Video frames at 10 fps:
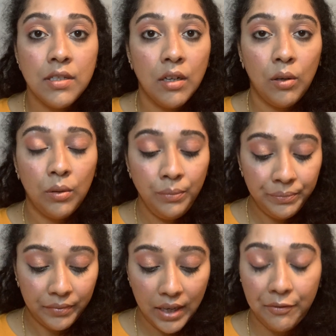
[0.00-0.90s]
So
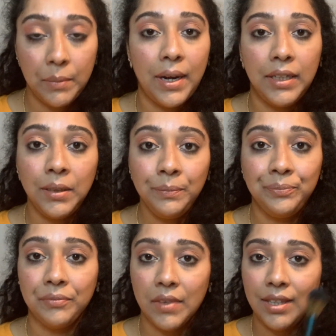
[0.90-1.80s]
everybody,
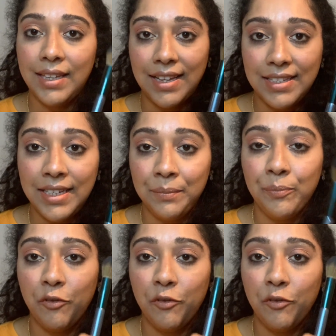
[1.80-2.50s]
that's it.